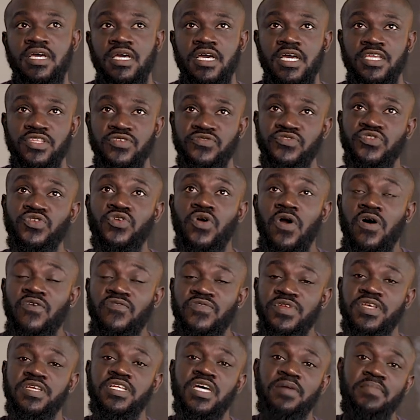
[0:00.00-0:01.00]
and you feel
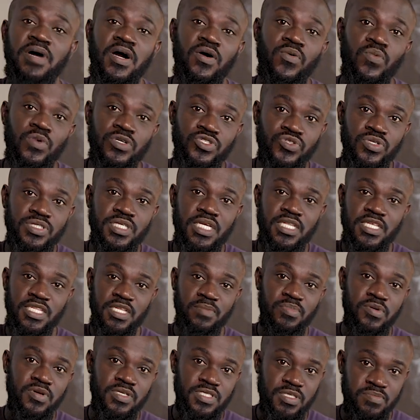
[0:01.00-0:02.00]
confident about what you're telling the
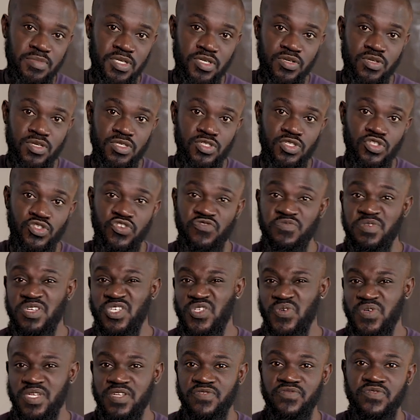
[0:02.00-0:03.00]
person because you've been
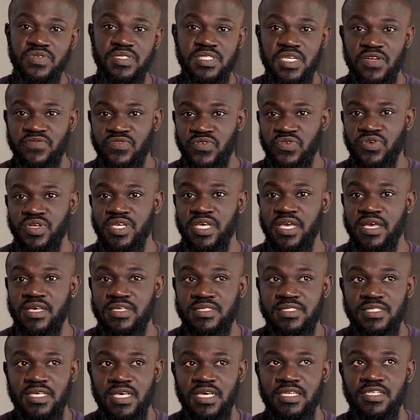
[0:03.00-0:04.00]
doing it for several
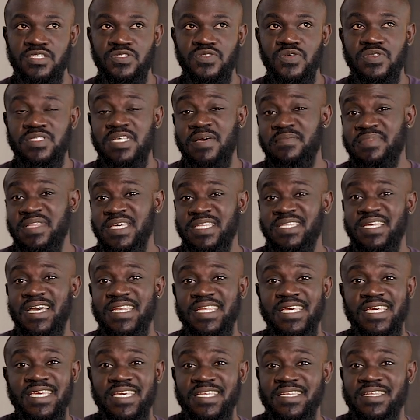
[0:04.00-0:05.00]
years and it's not something that
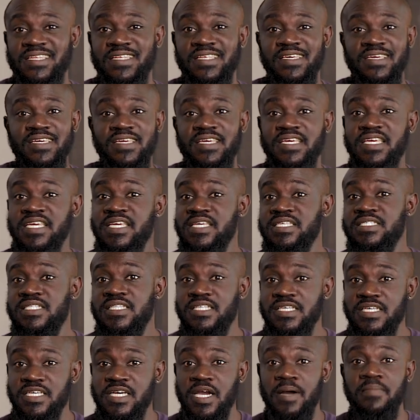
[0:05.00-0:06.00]
they can
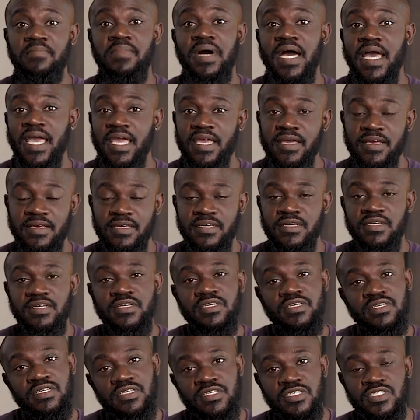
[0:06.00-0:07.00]
easily come by.
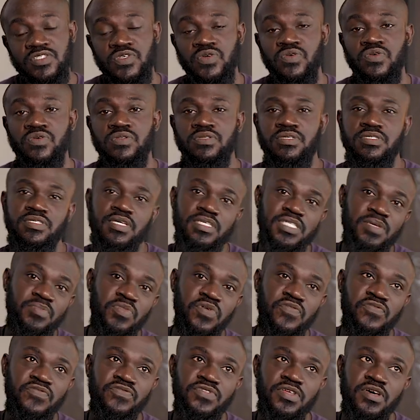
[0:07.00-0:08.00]
So these are some
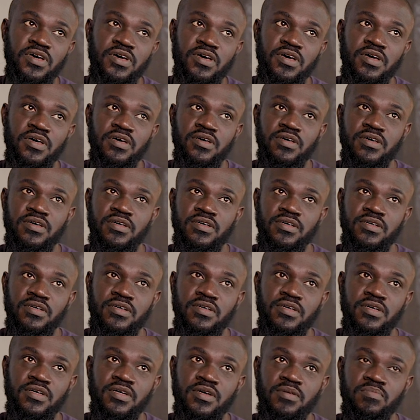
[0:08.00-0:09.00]
of the
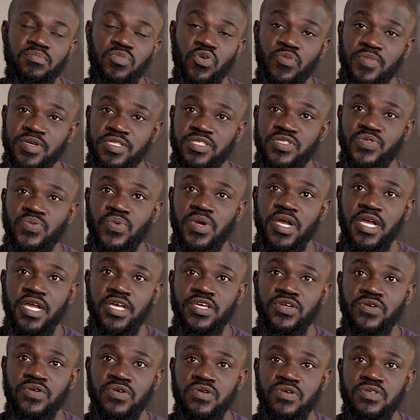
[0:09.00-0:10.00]
moments where
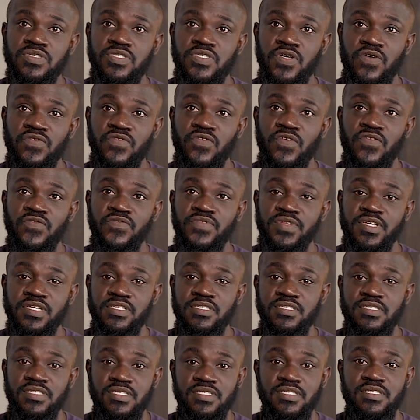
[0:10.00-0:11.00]
your
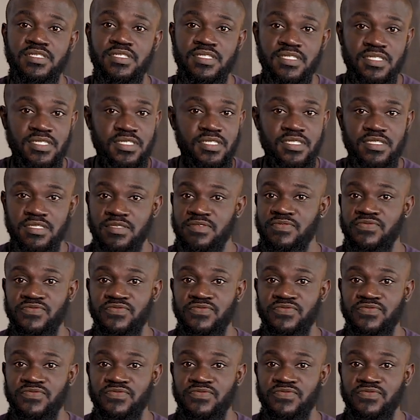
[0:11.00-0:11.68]
self-confidence is